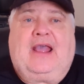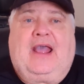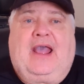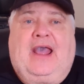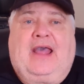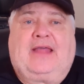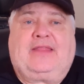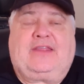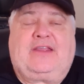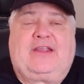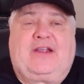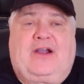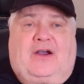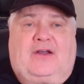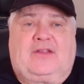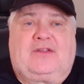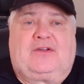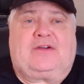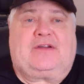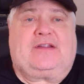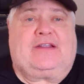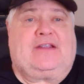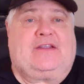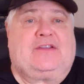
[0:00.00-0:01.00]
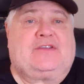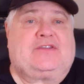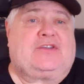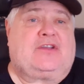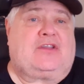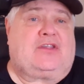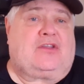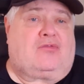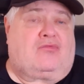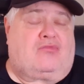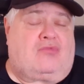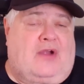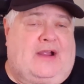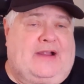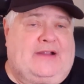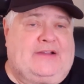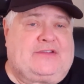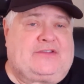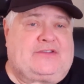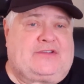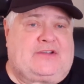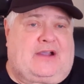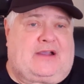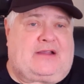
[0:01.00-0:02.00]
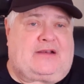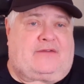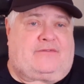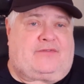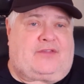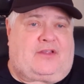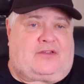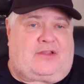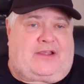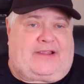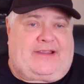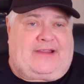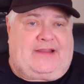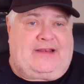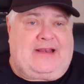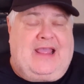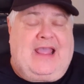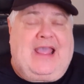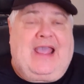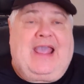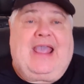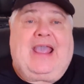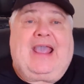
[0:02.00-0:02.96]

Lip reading: and the other is to the right side of the lane,